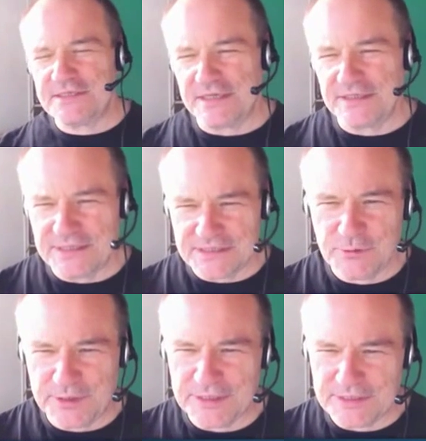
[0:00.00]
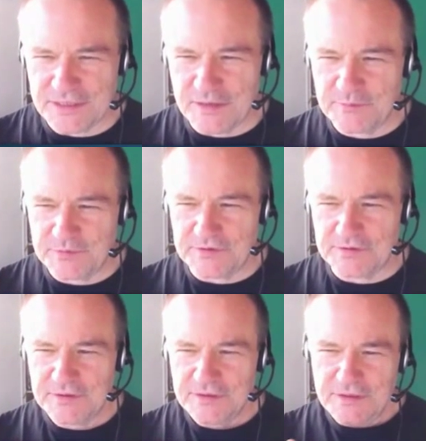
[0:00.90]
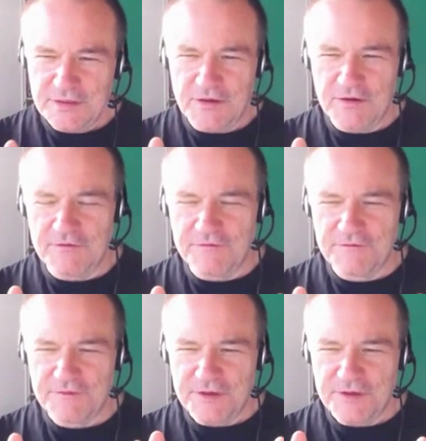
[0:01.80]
And that's a quick example of